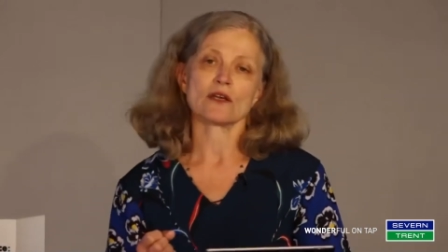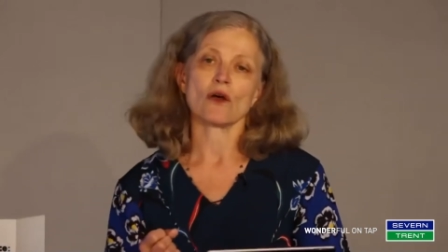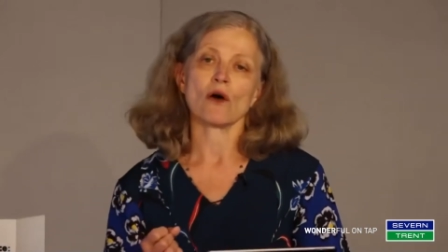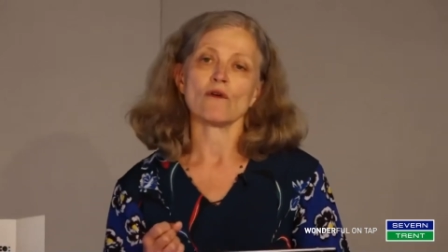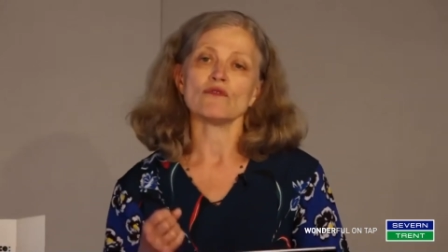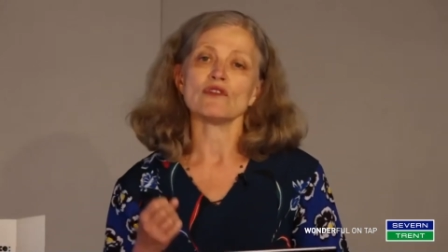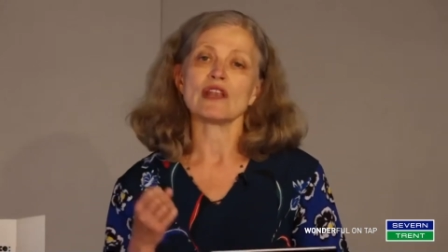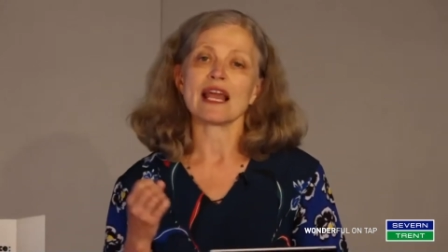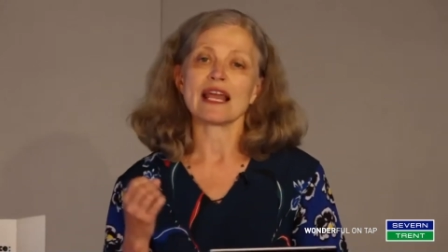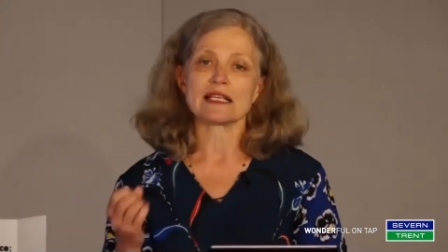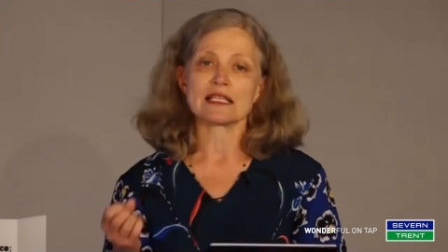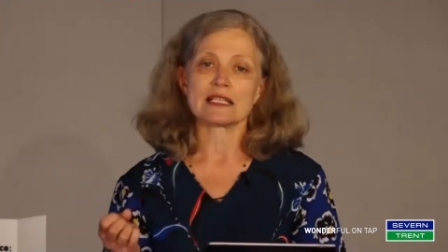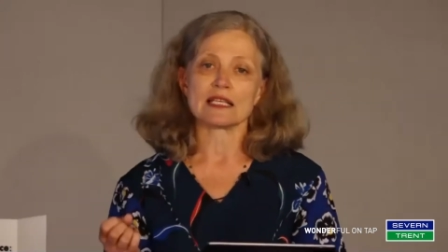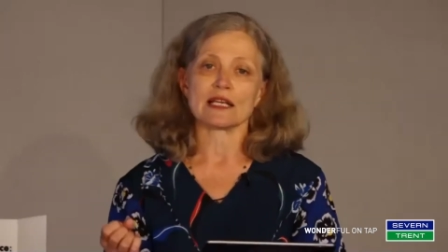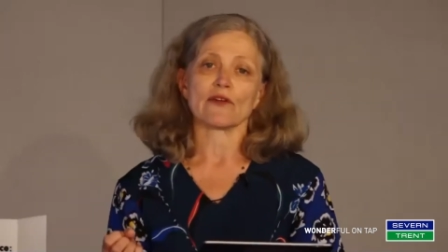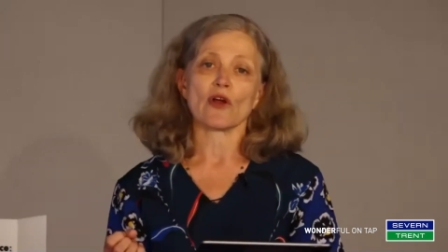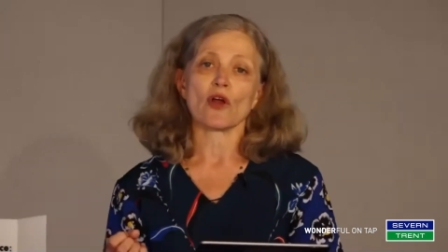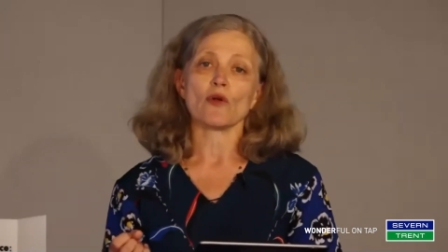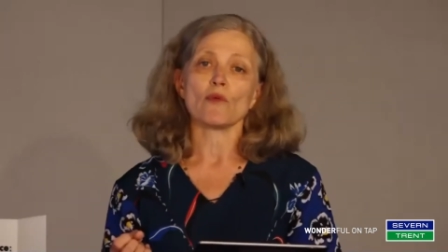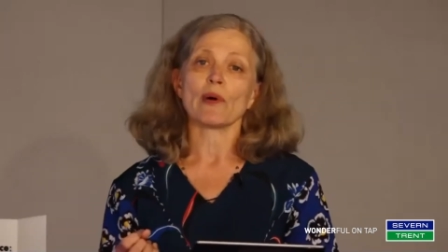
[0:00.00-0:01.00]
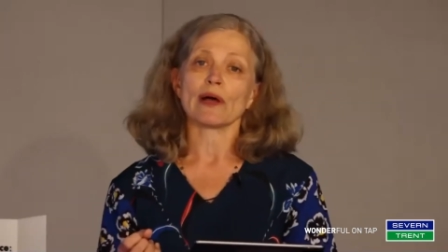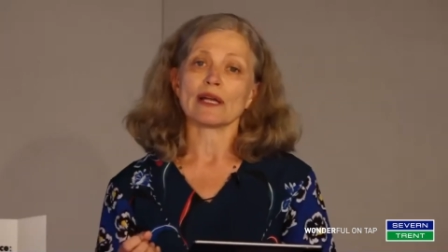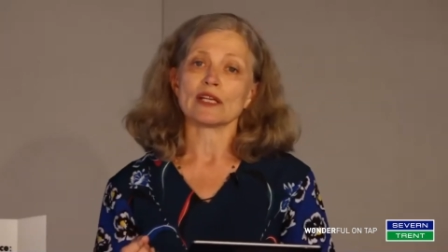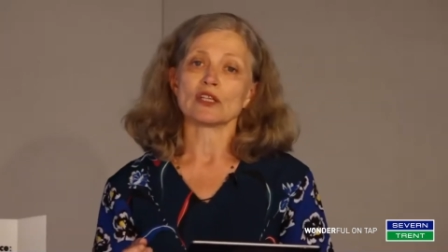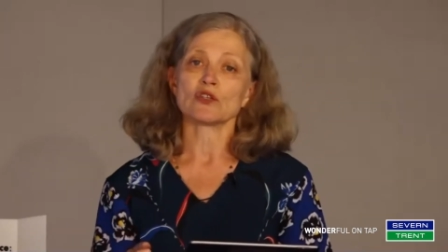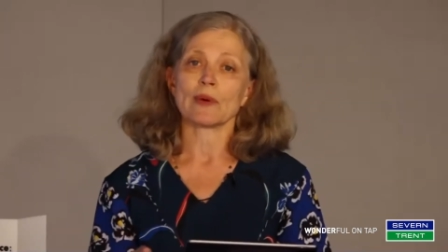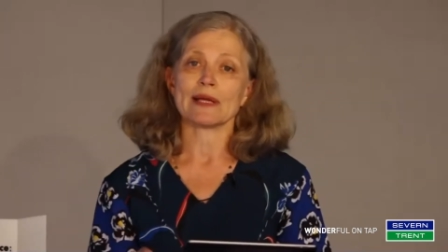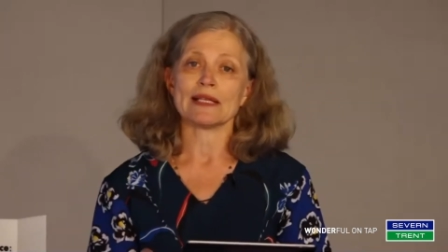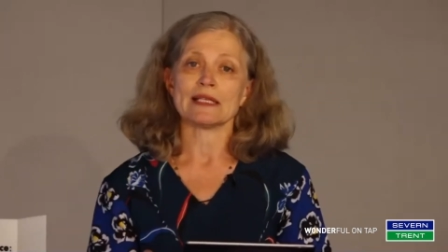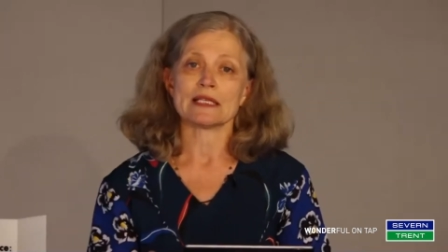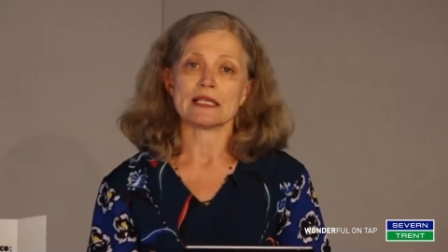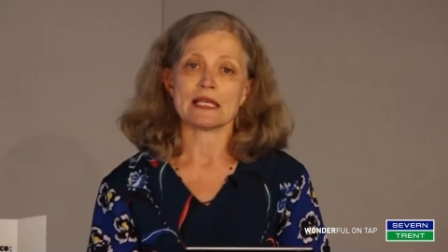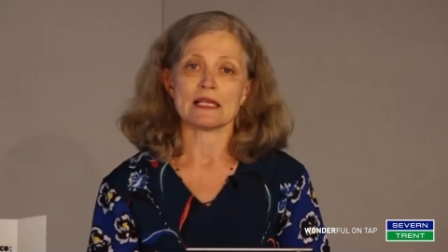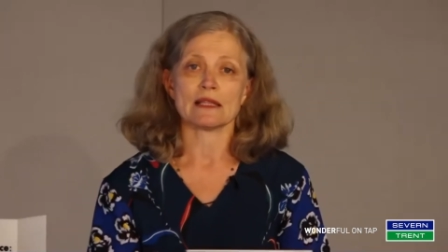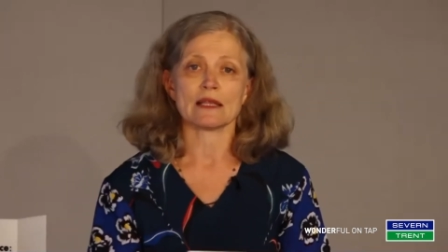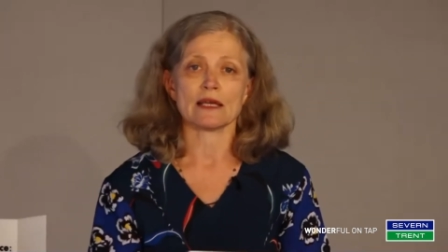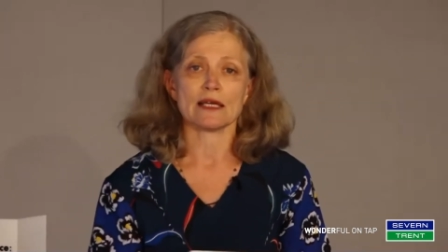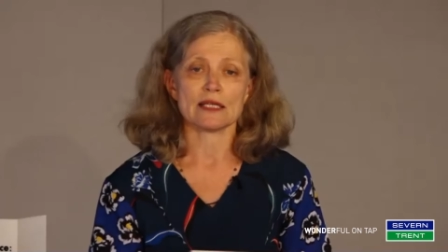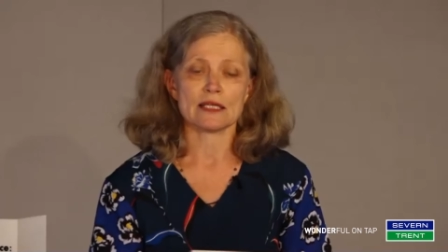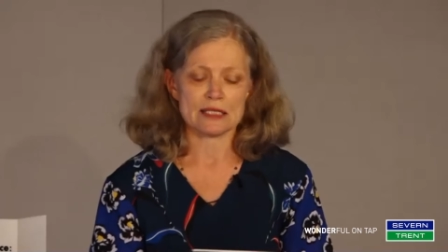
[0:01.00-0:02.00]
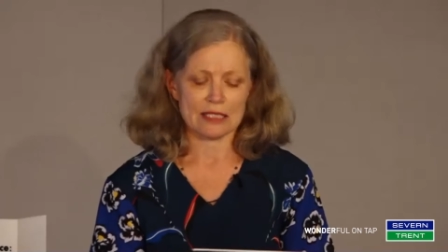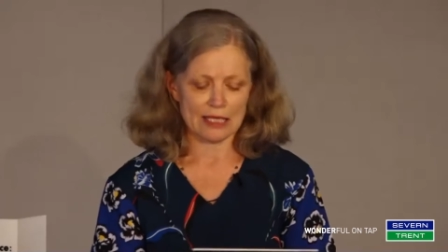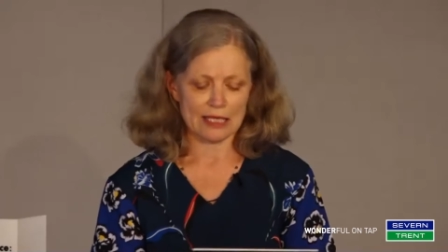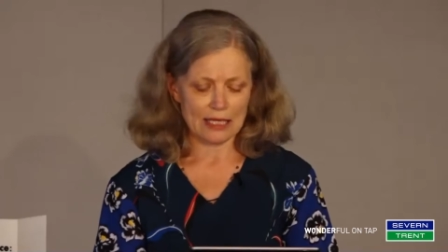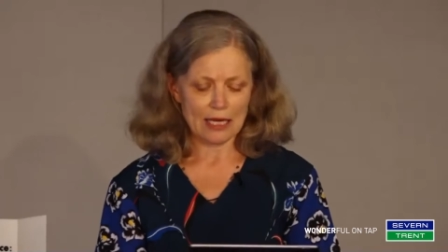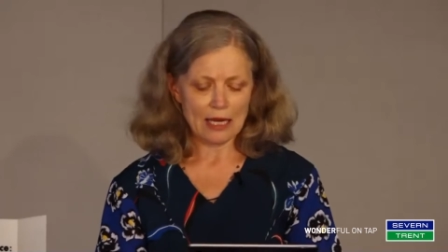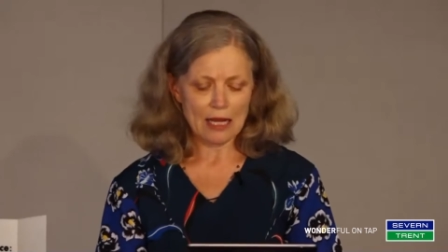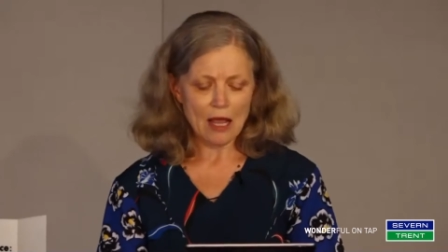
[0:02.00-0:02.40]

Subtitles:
of net zero by 2030,